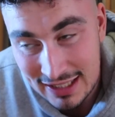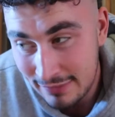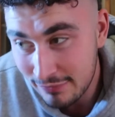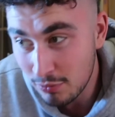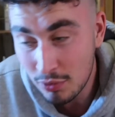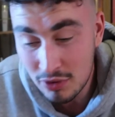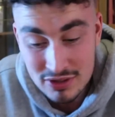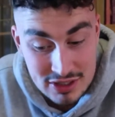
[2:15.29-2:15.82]
And if
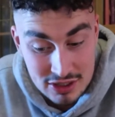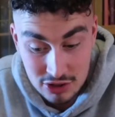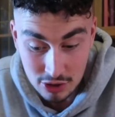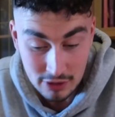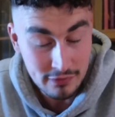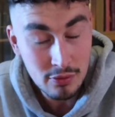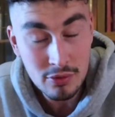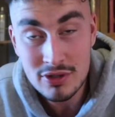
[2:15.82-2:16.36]
you wanted
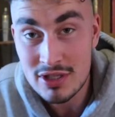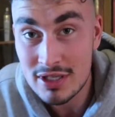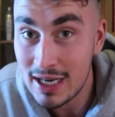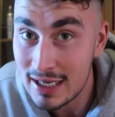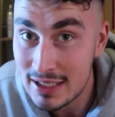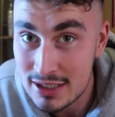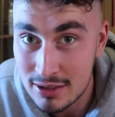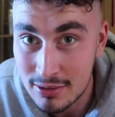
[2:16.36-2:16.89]
to
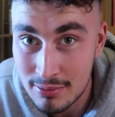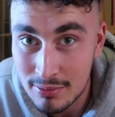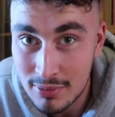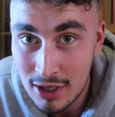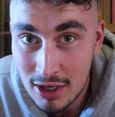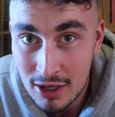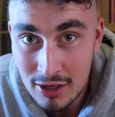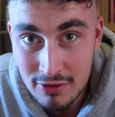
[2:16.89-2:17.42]
add
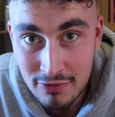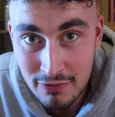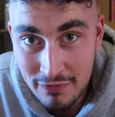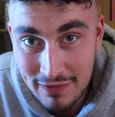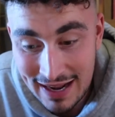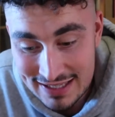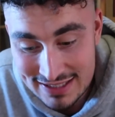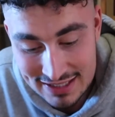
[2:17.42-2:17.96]
some
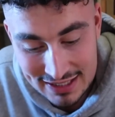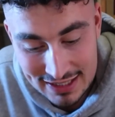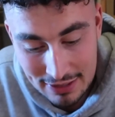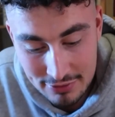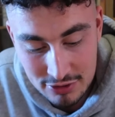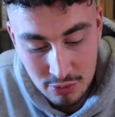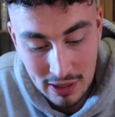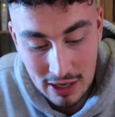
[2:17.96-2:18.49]
fats in
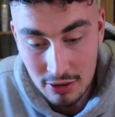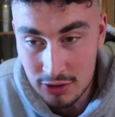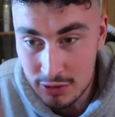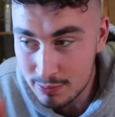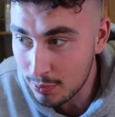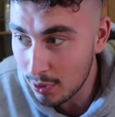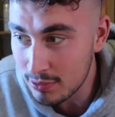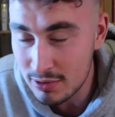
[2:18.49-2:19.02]
there as well,
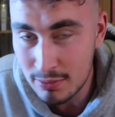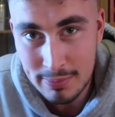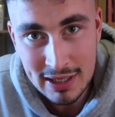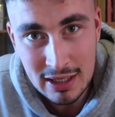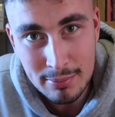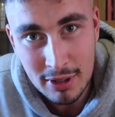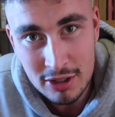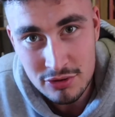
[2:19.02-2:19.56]
just pop some
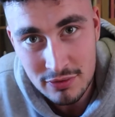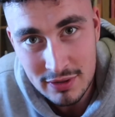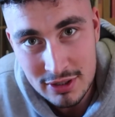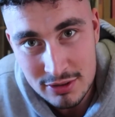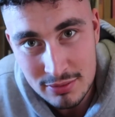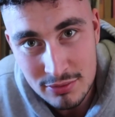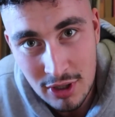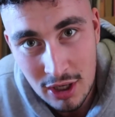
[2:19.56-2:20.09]
peanut butter on it
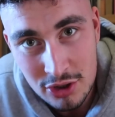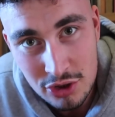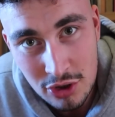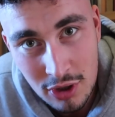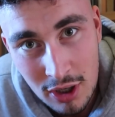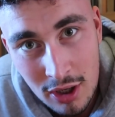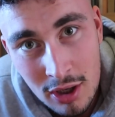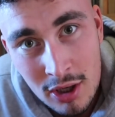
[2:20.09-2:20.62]
or some dark
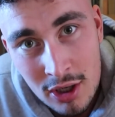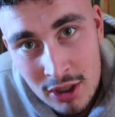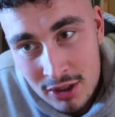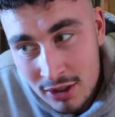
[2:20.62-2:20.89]
chocolate.